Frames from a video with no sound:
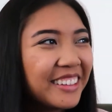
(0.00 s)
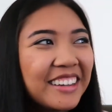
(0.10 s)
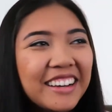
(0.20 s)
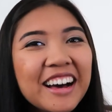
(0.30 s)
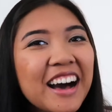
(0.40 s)

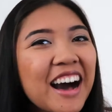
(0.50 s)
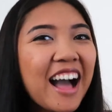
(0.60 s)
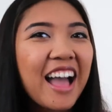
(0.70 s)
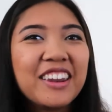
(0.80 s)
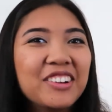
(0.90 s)

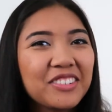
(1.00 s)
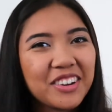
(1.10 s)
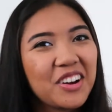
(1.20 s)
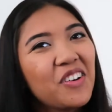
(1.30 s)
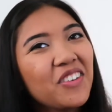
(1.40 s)
I don't
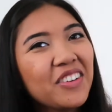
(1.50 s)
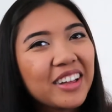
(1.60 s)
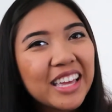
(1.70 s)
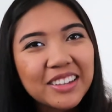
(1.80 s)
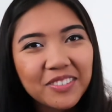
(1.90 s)
know,
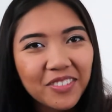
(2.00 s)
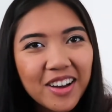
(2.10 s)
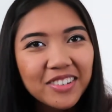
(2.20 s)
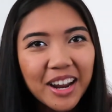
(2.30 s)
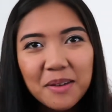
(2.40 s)
like
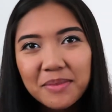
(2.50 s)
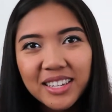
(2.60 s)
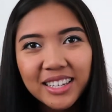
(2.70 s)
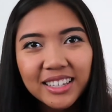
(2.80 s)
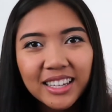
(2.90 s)
why would I
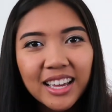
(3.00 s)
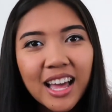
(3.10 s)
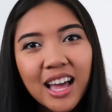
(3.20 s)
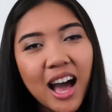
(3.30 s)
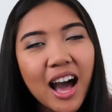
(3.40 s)
be,
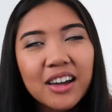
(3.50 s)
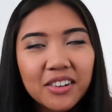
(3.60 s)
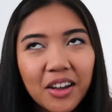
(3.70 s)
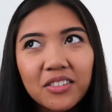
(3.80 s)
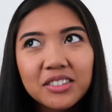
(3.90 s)
I don't
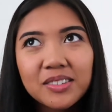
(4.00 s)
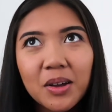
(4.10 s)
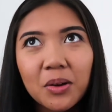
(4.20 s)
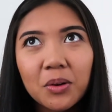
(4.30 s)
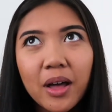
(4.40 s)
know.
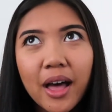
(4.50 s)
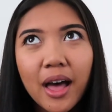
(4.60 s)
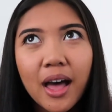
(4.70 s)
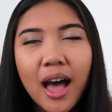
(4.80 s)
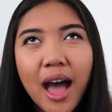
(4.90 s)
So
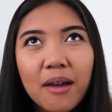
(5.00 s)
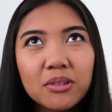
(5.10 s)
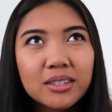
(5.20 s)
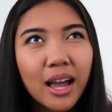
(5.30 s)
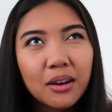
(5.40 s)
I was